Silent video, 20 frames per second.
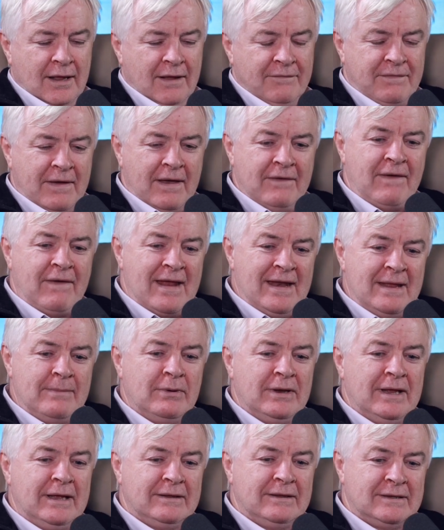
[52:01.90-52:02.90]
if
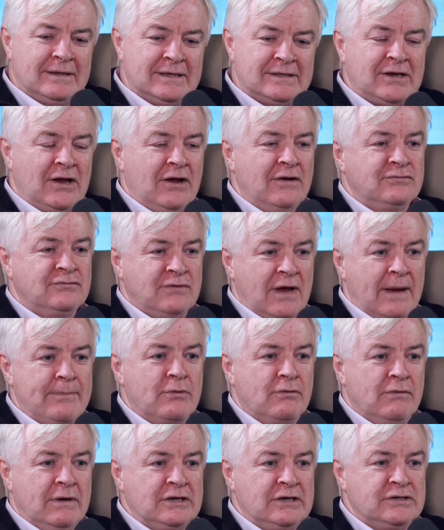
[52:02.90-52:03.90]
anybody deserves
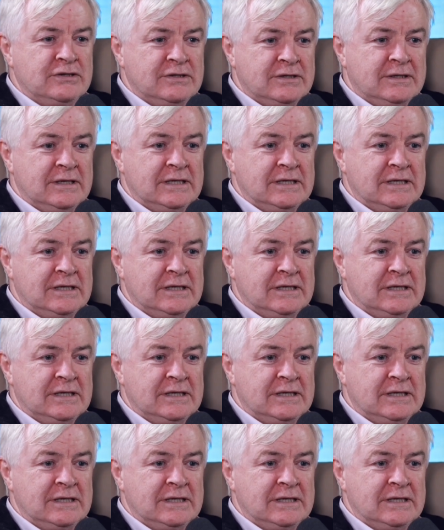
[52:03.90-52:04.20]
reparations